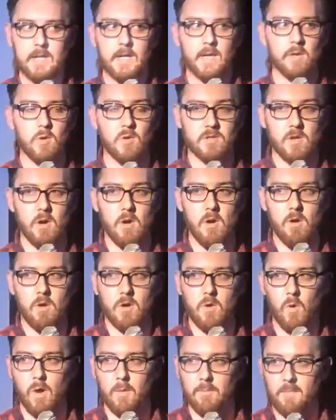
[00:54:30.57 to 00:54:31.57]
He goes, oh,
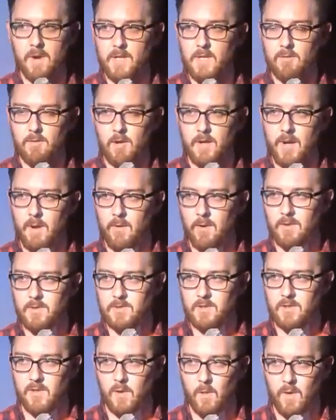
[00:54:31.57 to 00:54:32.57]
go on, man, you've got nothing
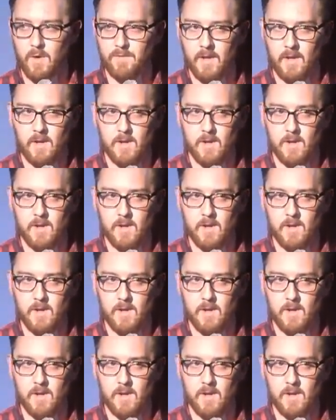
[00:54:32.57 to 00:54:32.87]
else to do, have you?